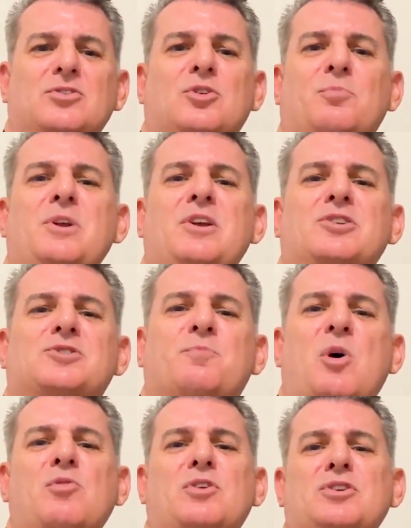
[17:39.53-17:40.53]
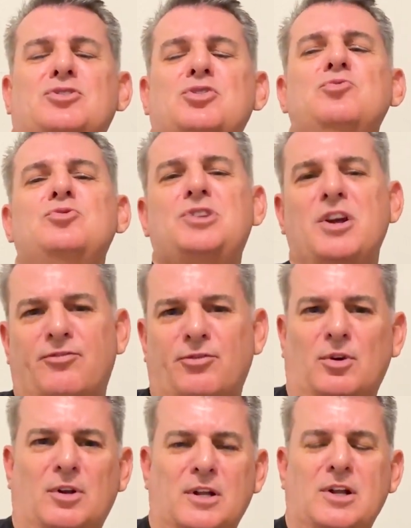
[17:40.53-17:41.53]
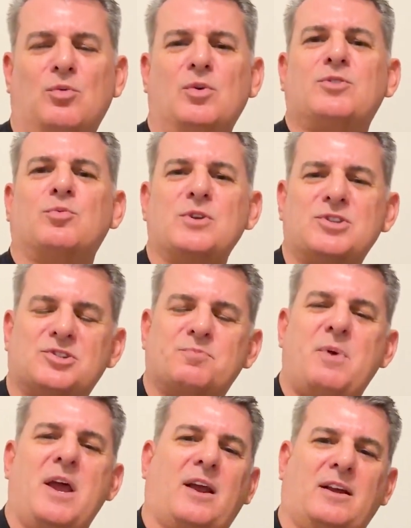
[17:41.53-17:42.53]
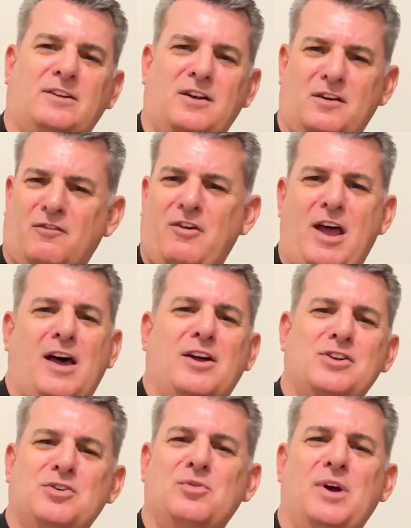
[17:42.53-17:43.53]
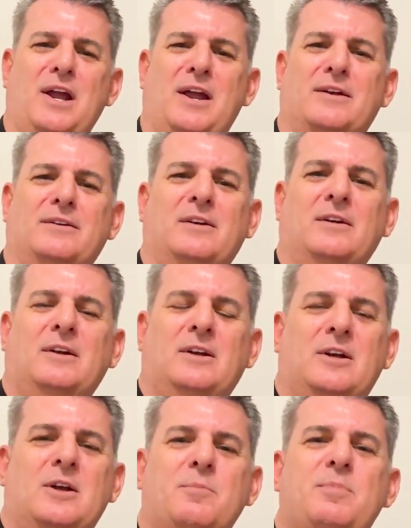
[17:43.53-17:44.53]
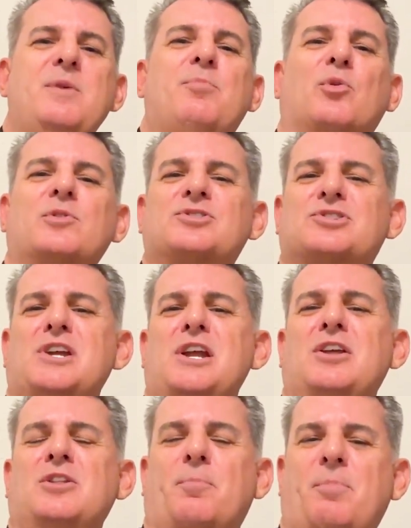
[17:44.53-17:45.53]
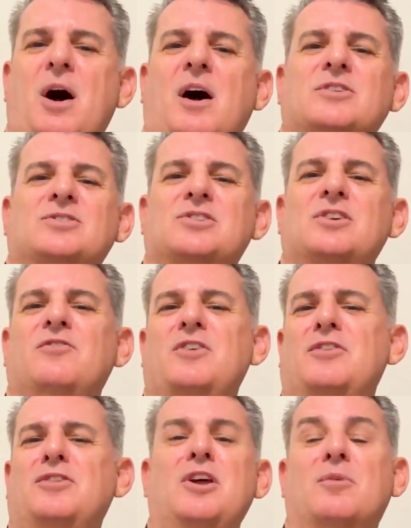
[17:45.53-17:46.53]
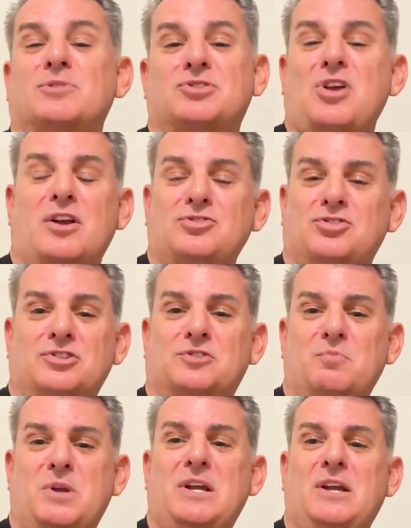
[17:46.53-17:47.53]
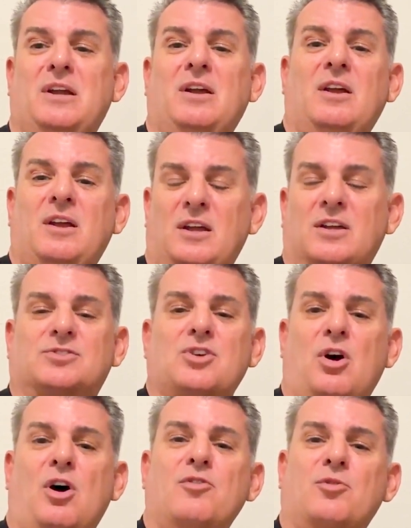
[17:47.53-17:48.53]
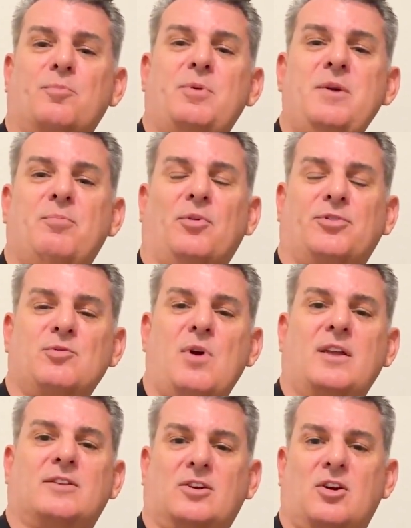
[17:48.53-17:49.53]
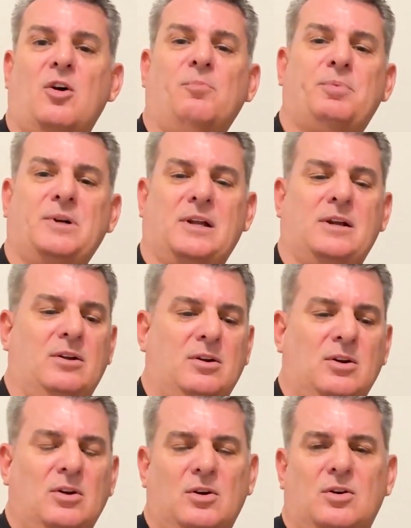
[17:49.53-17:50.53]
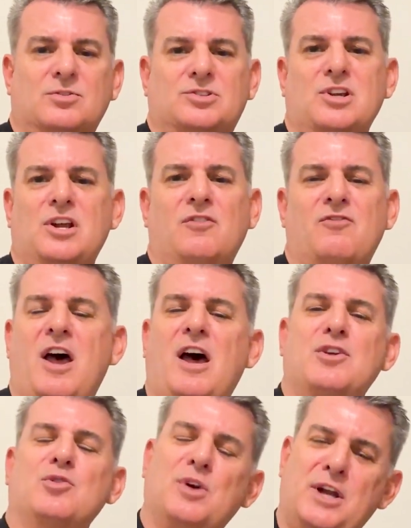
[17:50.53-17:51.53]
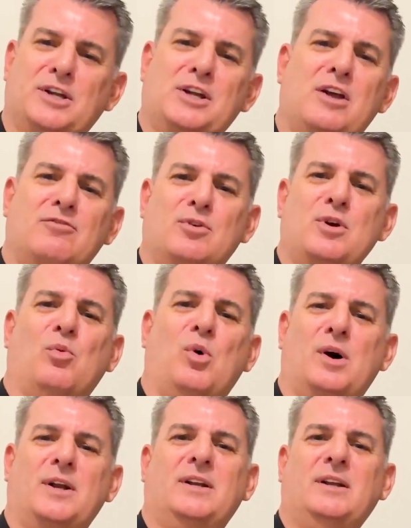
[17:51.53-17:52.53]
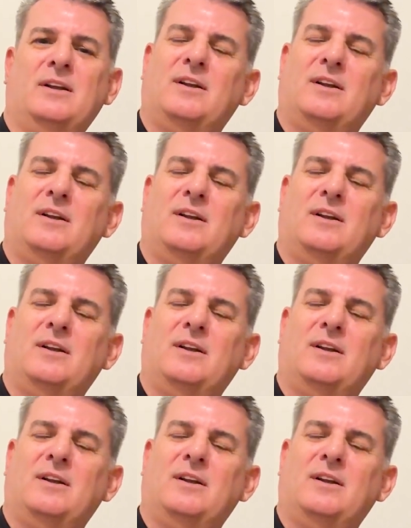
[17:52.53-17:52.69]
they're being spoken to differently with respect and value, and people are seeing the positive in them. It's not just me, it's other people throughout the company are seeing value in everyone.